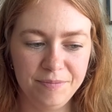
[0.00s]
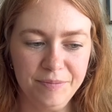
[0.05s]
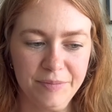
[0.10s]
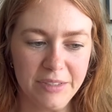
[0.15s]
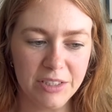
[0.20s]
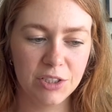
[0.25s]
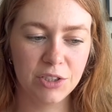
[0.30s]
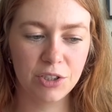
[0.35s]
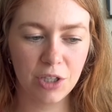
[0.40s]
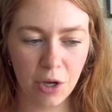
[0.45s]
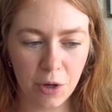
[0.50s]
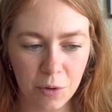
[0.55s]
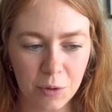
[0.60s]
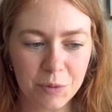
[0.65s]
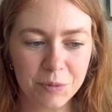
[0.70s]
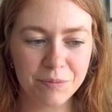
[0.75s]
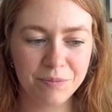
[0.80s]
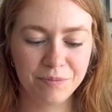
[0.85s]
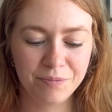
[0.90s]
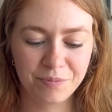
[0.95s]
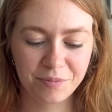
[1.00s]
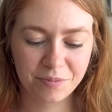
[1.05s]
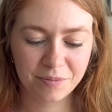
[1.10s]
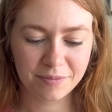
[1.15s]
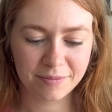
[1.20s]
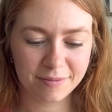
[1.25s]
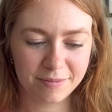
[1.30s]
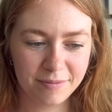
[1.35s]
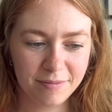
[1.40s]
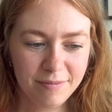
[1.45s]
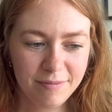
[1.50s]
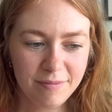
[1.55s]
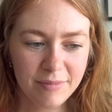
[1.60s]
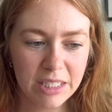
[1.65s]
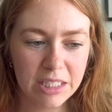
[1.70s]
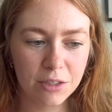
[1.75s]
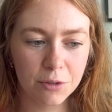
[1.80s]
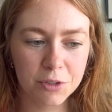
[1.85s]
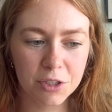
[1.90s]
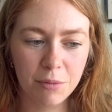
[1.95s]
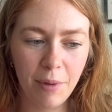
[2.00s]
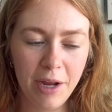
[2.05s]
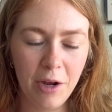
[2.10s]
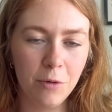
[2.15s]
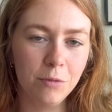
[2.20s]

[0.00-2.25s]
So Those are my